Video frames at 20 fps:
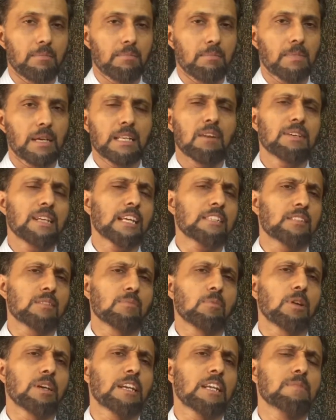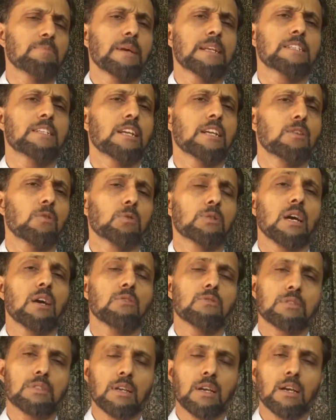But in our textbook it is mentioned
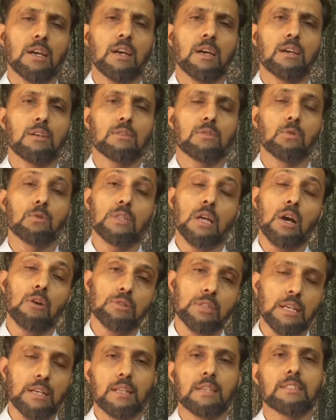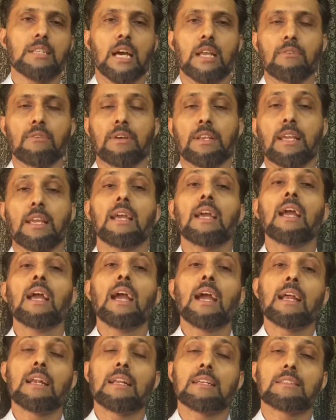2000 January.
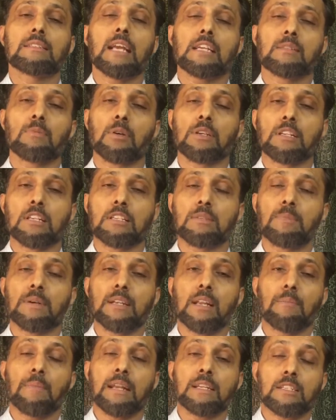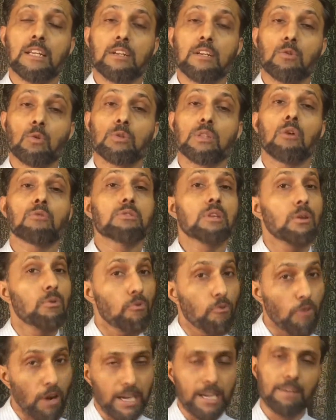It is textbook it is mentioned
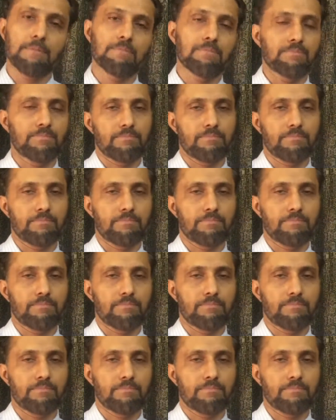2001.